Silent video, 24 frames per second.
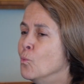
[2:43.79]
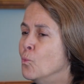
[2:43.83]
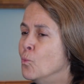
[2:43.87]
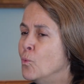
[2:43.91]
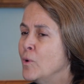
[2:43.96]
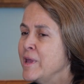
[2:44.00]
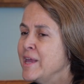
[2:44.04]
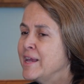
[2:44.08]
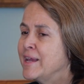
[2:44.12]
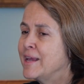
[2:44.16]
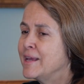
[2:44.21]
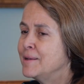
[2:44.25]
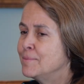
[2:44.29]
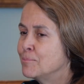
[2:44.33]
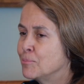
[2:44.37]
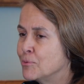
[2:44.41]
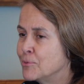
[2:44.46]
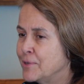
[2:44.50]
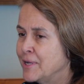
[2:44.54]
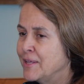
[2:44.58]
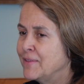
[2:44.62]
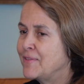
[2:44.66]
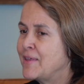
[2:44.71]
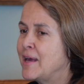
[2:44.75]
we can
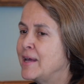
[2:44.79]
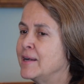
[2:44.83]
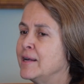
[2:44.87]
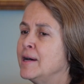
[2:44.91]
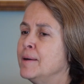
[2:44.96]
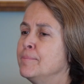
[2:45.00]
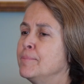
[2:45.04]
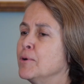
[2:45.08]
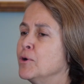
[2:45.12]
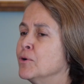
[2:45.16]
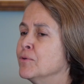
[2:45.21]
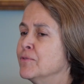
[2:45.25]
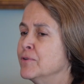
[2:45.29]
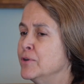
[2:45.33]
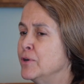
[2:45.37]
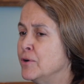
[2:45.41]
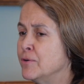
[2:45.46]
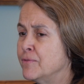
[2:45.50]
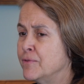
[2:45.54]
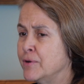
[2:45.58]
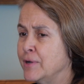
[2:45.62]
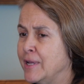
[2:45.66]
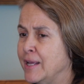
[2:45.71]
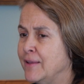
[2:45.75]
bring that up over and
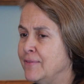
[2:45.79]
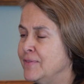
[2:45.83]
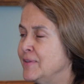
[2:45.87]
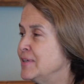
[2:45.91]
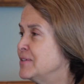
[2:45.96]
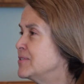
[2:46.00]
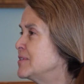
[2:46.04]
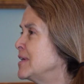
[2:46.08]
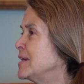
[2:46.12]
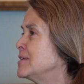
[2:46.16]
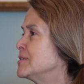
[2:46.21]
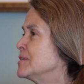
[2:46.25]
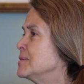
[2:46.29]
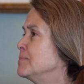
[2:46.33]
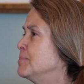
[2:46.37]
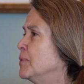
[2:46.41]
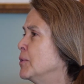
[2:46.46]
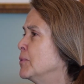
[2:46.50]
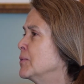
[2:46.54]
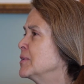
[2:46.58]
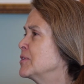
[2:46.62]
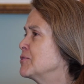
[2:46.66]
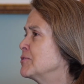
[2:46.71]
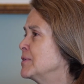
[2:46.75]
over again these days in
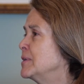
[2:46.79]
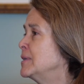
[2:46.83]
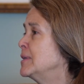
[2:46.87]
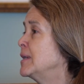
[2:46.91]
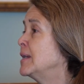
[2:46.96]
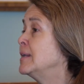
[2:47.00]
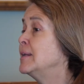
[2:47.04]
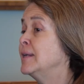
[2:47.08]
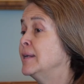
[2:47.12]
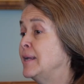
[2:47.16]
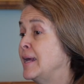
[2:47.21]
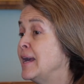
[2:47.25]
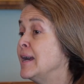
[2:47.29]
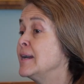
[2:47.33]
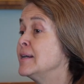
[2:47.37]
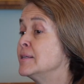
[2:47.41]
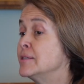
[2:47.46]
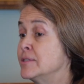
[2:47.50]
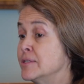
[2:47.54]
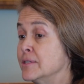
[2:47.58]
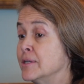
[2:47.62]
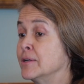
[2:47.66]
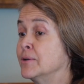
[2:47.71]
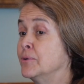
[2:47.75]
poetry, and it
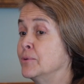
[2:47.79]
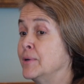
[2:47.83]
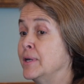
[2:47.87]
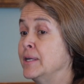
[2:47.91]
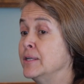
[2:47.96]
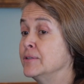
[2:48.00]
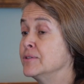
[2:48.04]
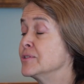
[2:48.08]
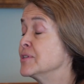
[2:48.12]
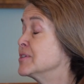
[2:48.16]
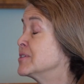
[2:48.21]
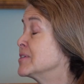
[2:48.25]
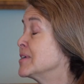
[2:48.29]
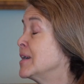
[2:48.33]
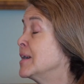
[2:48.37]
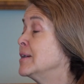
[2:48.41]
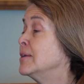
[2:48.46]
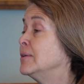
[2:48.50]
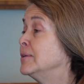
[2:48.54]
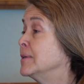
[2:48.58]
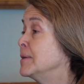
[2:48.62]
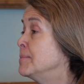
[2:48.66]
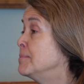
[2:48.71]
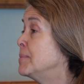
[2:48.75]
has a great
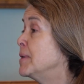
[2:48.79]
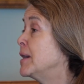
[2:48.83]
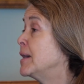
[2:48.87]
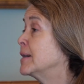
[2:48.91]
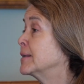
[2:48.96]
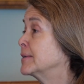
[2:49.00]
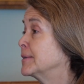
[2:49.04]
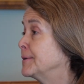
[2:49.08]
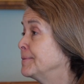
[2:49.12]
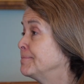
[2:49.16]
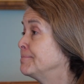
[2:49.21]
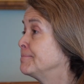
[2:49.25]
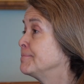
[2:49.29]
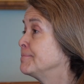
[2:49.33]
societal impact.